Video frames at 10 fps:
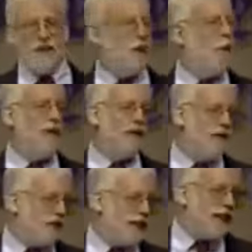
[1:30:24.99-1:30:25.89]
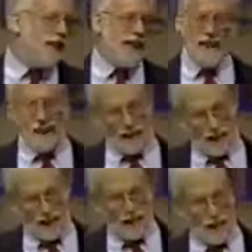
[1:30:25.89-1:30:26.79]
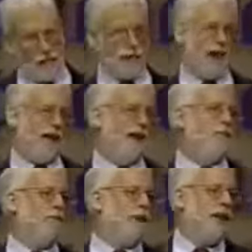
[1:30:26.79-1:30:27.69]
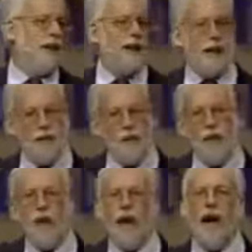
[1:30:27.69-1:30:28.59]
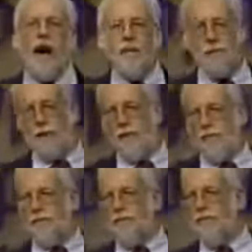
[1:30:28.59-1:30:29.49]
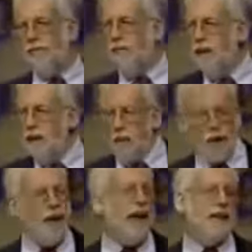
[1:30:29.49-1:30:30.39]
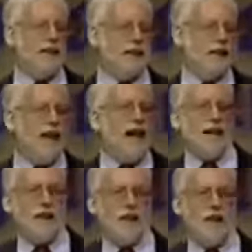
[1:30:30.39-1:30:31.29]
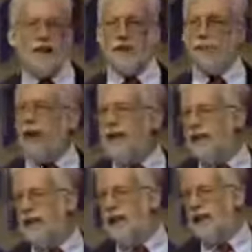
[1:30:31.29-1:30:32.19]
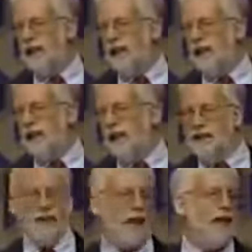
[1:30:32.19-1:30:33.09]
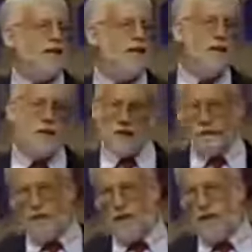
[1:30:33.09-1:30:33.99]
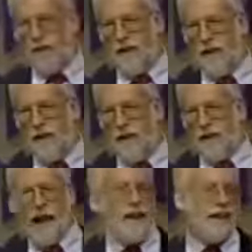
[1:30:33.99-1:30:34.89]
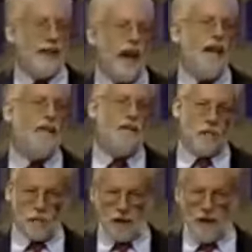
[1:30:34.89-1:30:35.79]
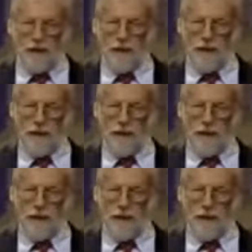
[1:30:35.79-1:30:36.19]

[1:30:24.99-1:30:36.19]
And so when you see Lady Liberty in New York Harbor, realizing that the light that she is raising is the light of Lucifer, not the light of liberty.